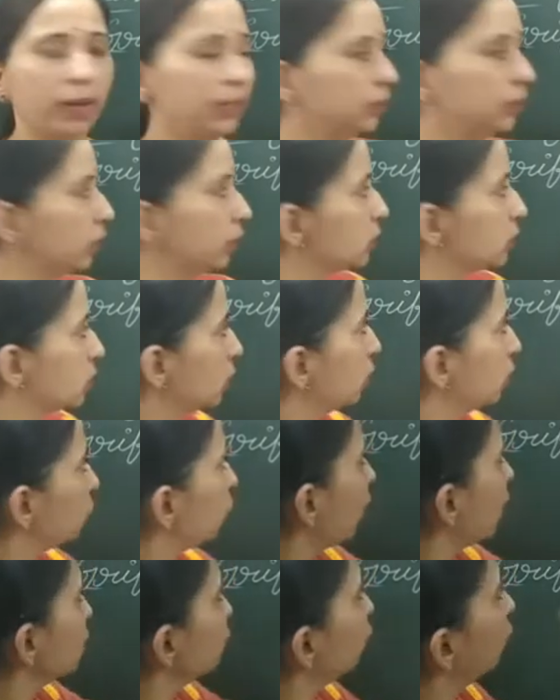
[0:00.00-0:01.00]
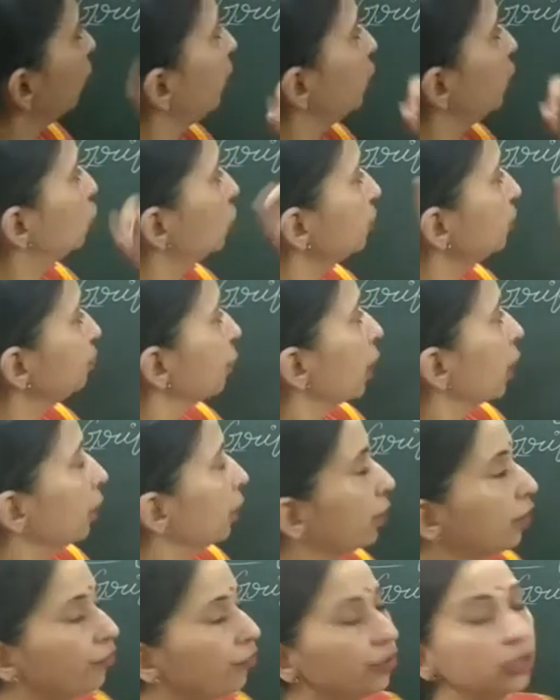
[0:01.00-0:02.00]
this transformation.
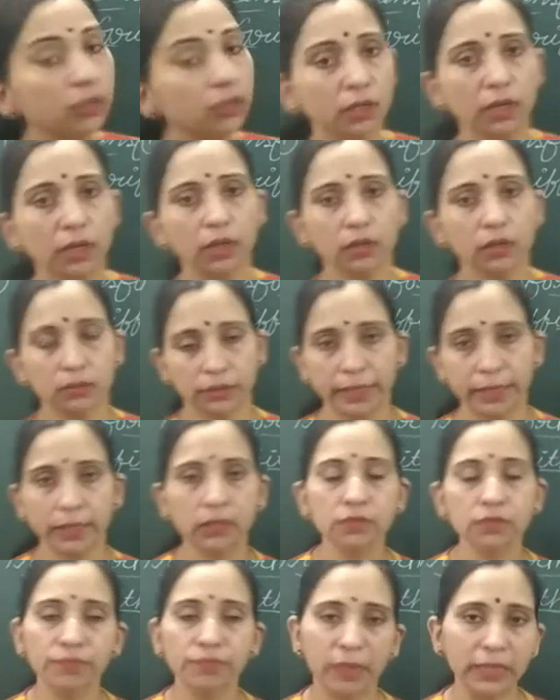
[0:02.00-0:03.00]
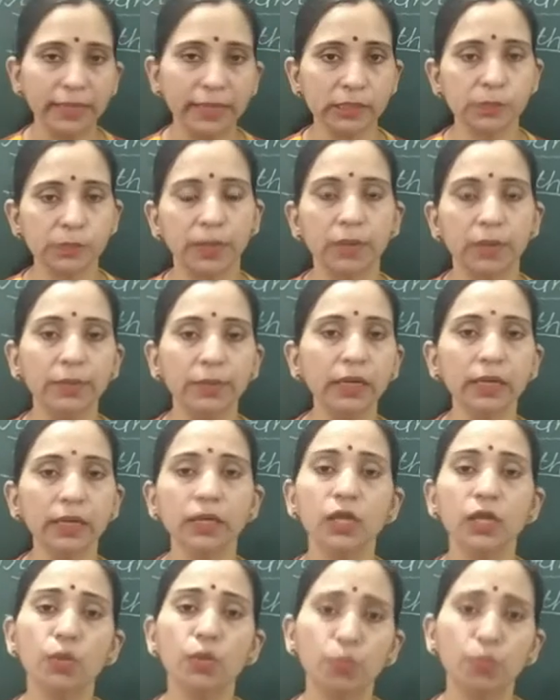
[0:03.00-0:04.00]
Griffith taken many experiment and
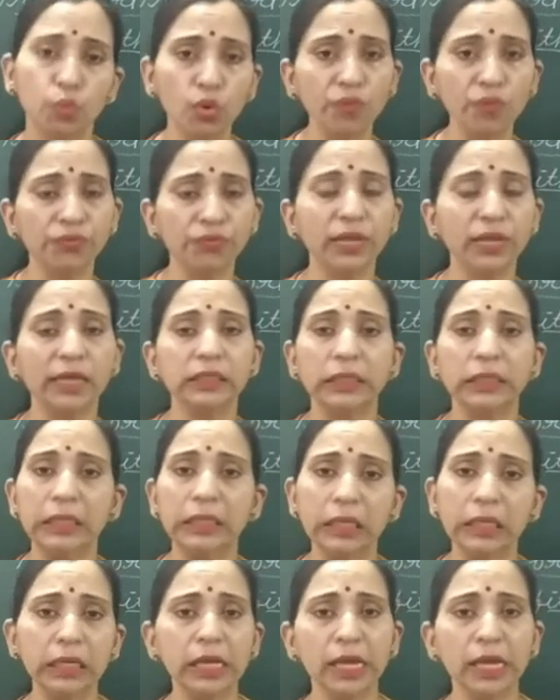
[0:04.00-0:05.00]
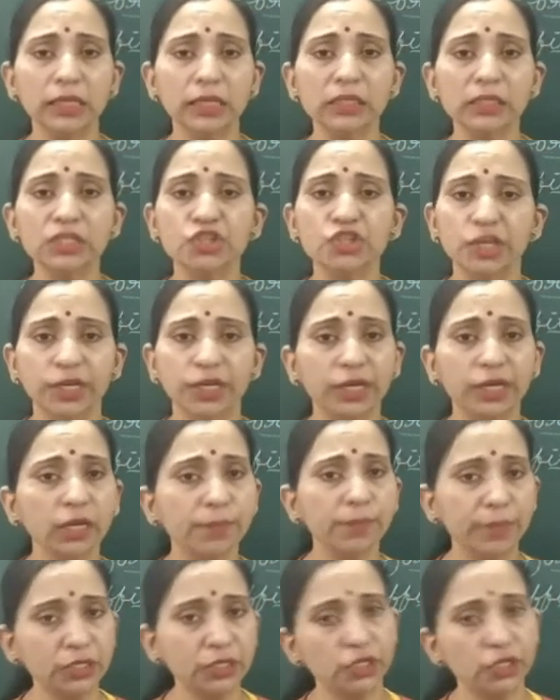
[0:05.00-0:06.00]
he proved that DNA is a genetic
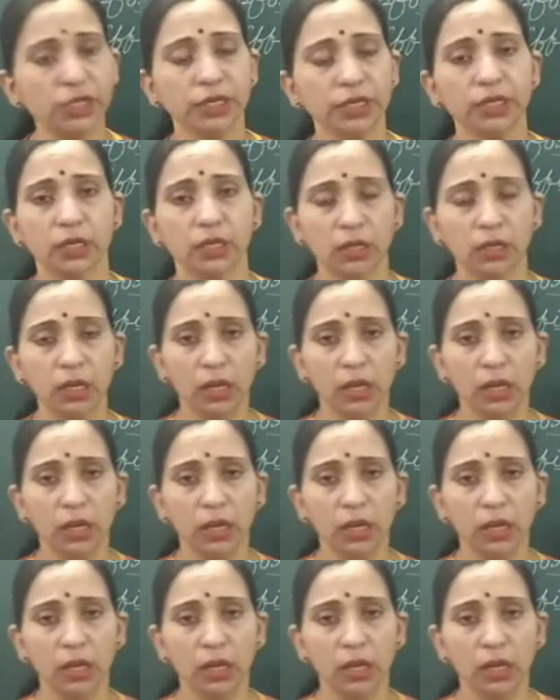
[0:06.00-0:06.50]
material.